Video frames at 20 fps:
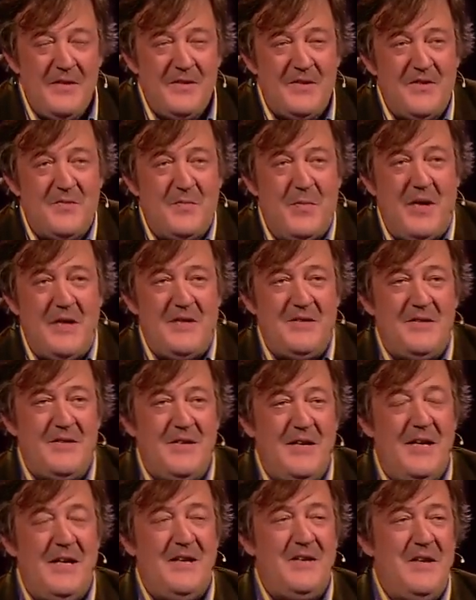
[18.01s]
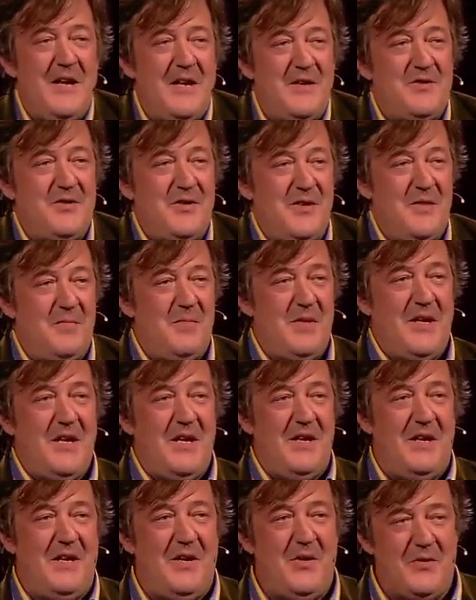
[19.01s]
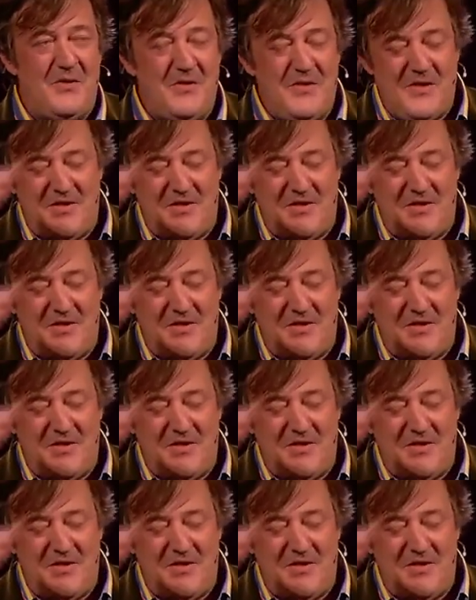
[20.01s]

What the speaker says: despite it naturally beginning on a